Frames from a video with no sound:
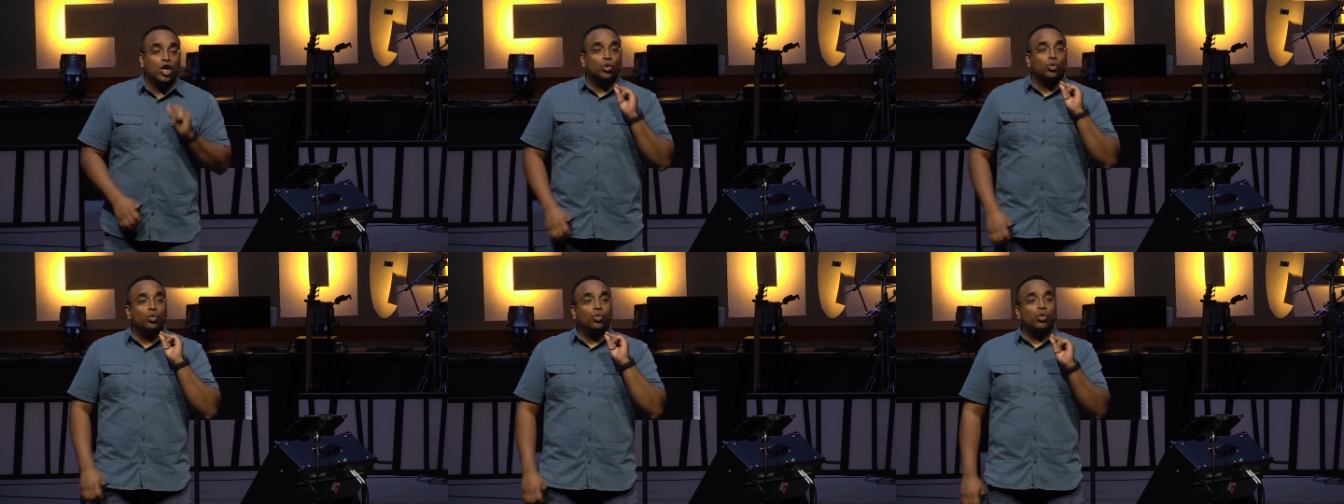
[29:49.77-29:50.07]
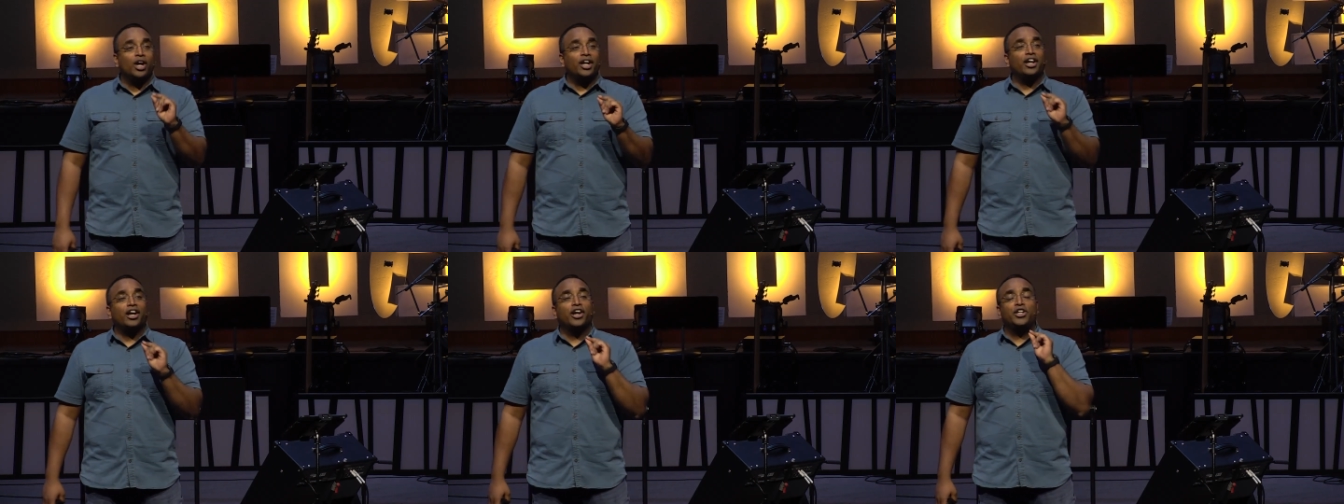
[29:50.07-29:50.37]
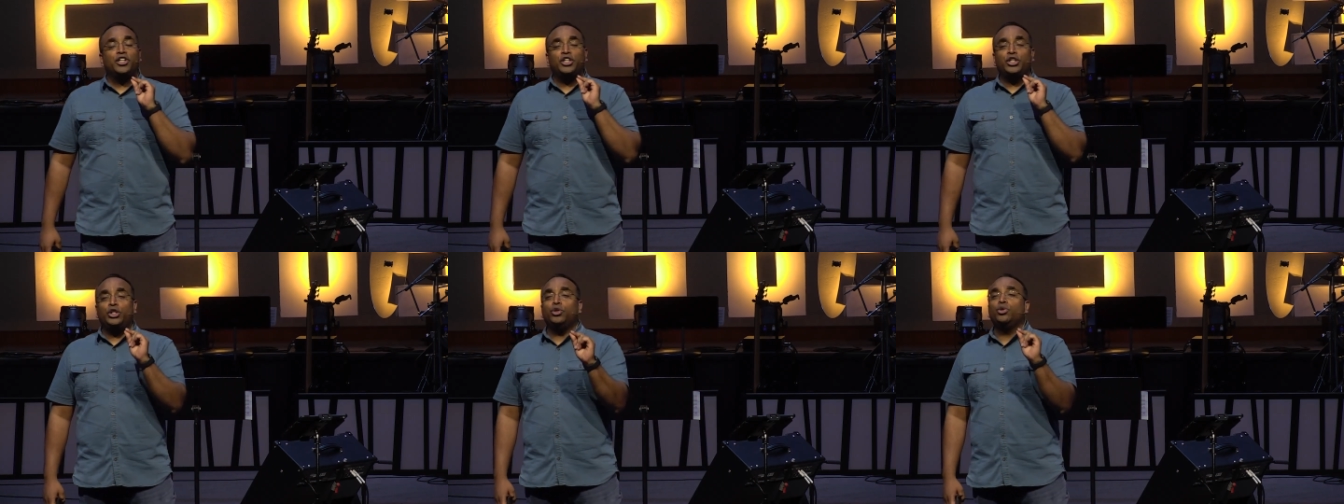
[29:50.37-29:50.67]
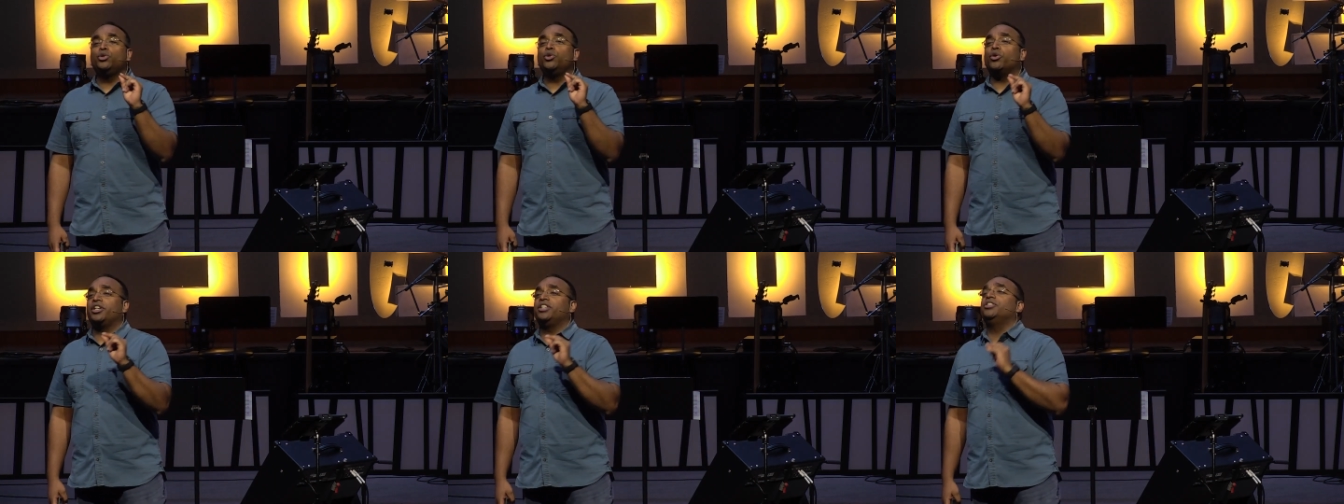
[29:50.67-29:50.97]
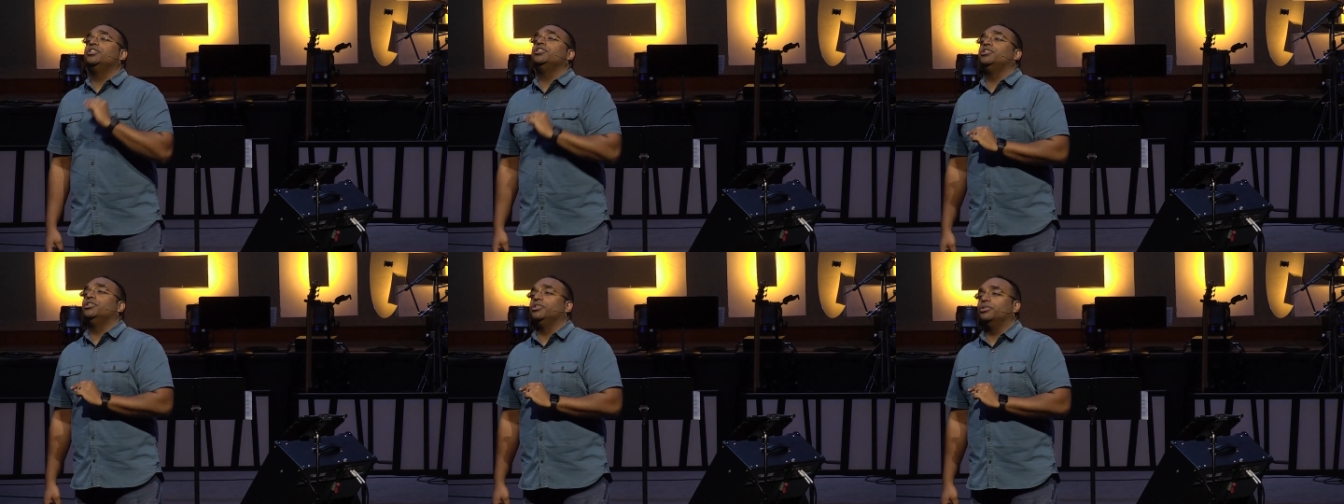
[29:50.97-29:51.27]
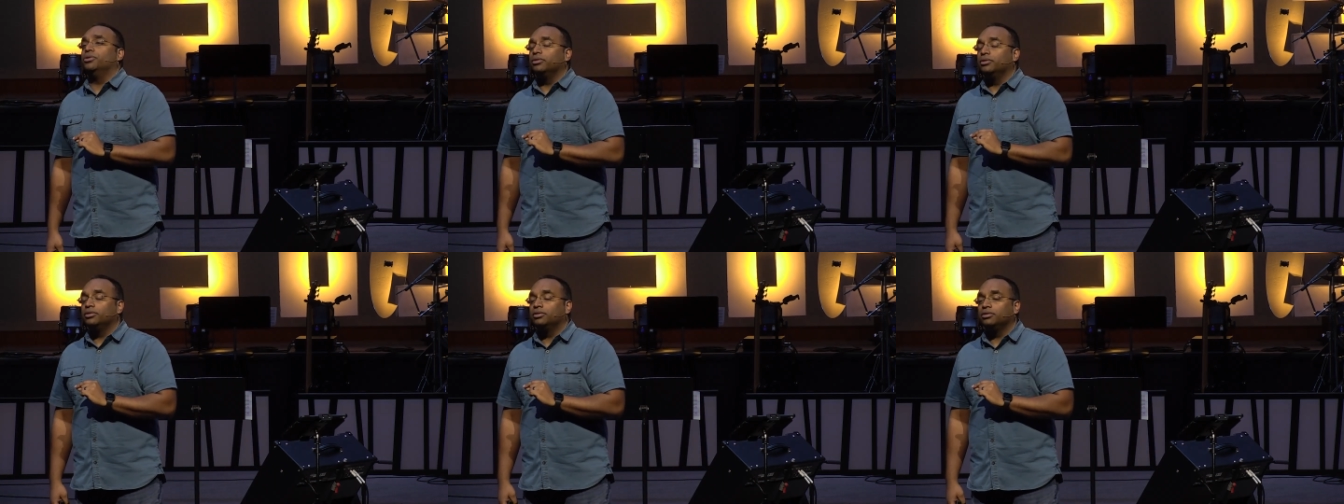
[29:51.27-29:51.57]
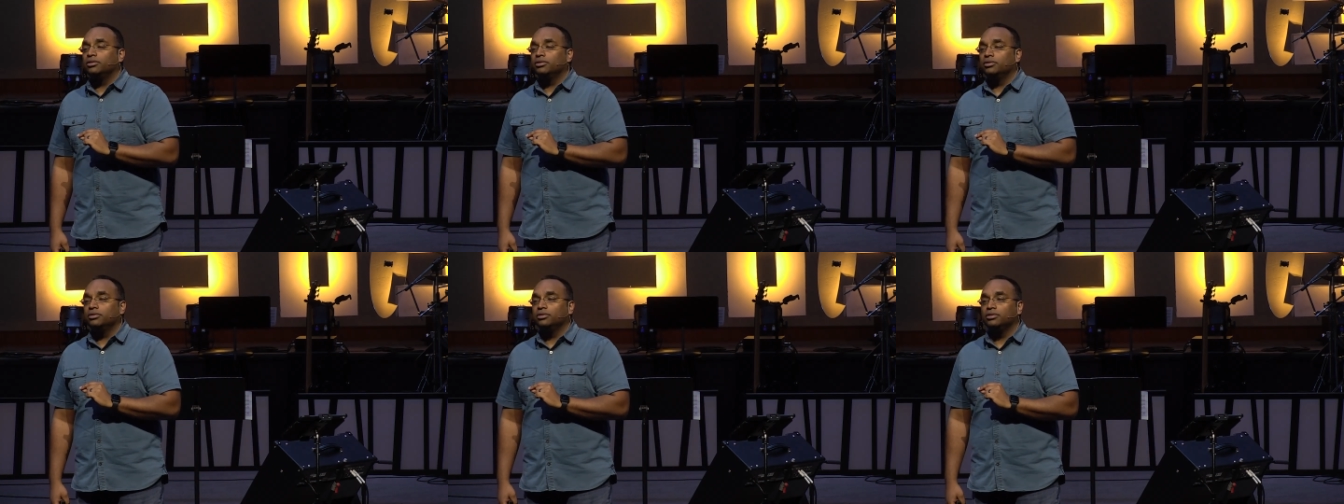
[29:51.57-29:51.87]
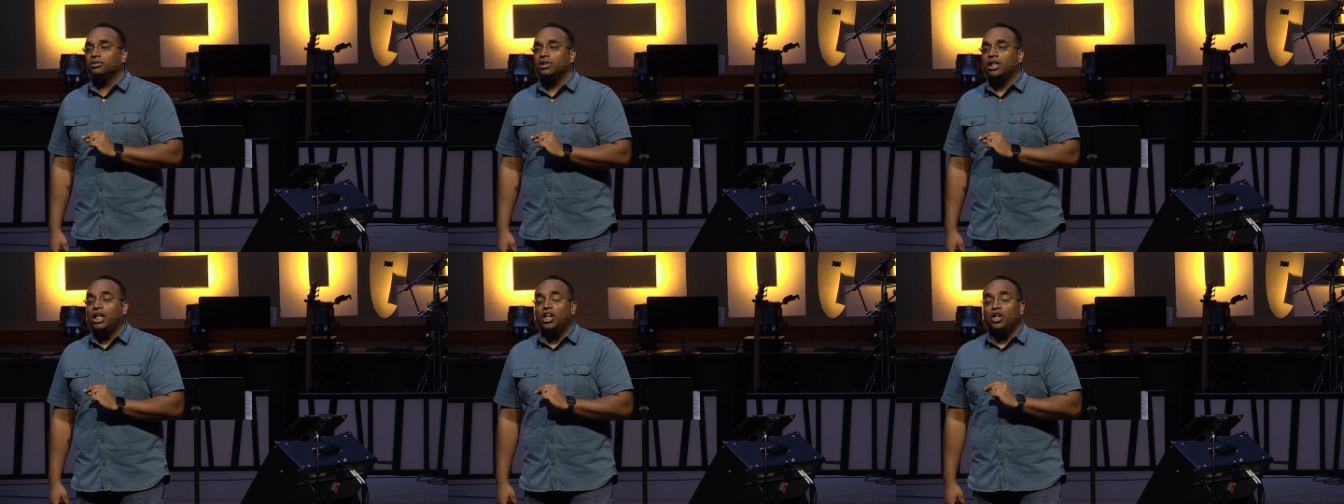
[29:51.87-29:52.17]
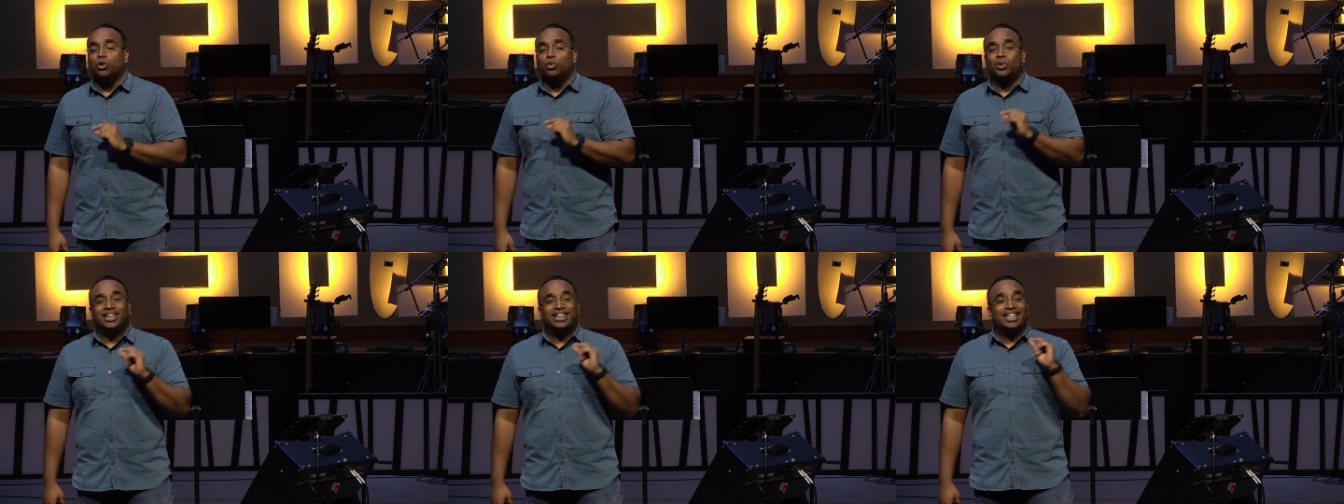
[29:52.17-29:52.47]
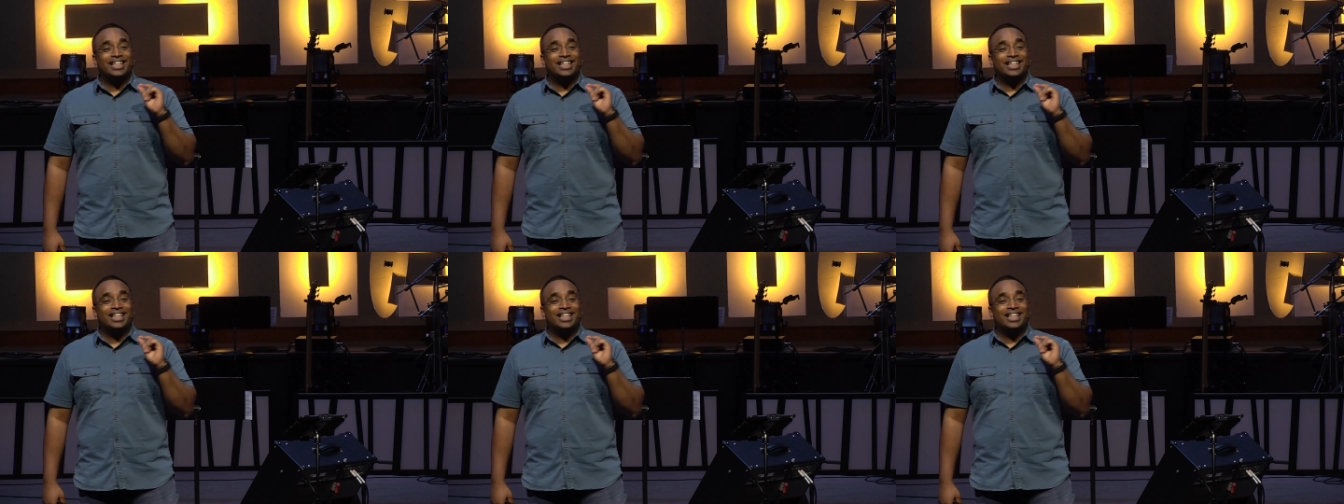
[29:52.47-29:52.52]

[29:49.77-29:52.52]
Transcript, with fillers: What are you going to do with